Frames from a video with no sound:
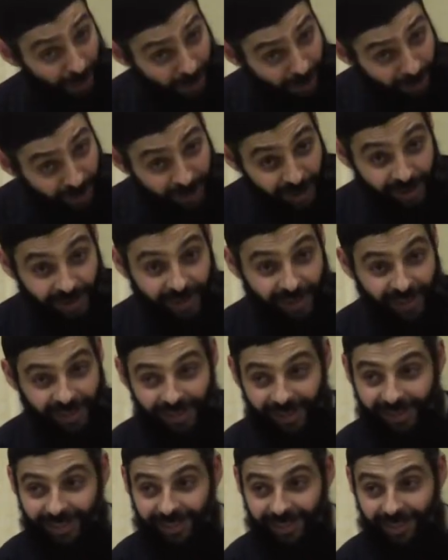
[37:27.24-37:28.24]
Precious.
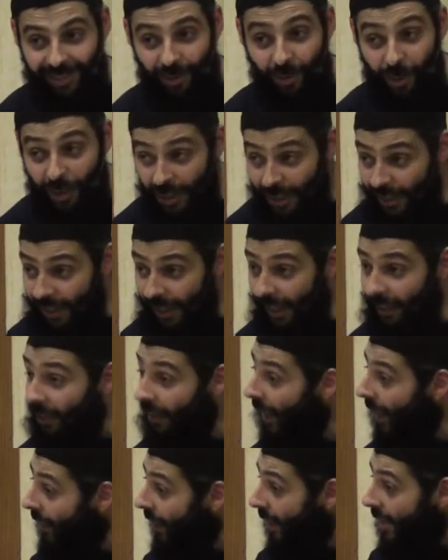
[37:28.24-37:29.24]
We need
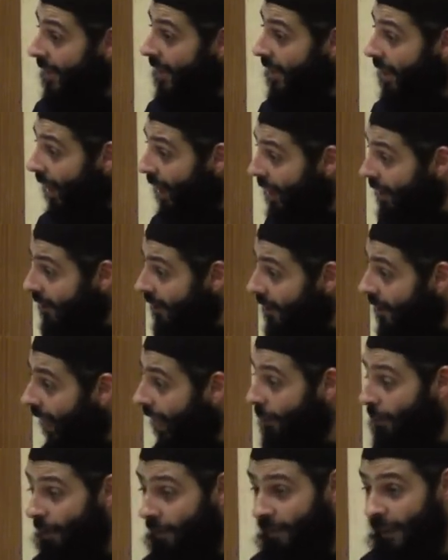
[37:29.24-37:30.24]
that. that. That's kind.
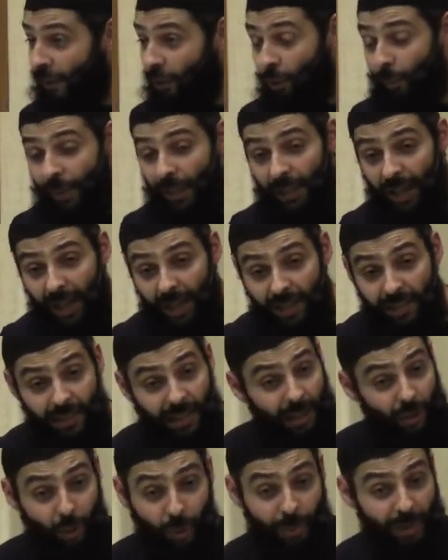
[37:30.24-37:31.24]
I prefer to be
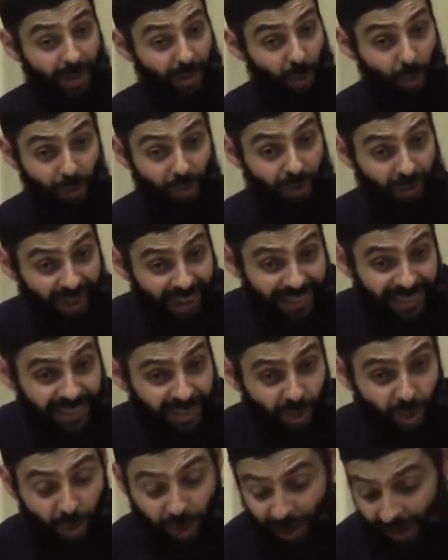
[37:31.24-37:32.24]
kind than to be right
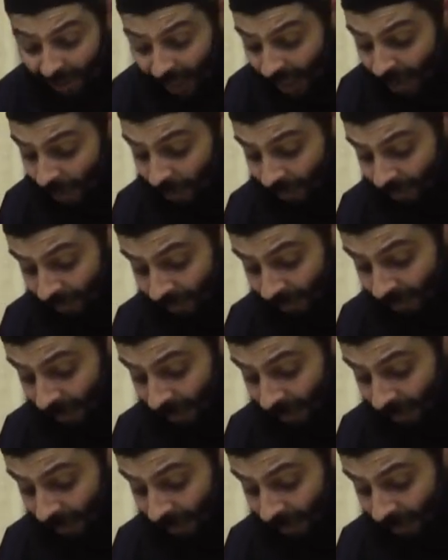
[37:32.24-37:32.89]
all the time.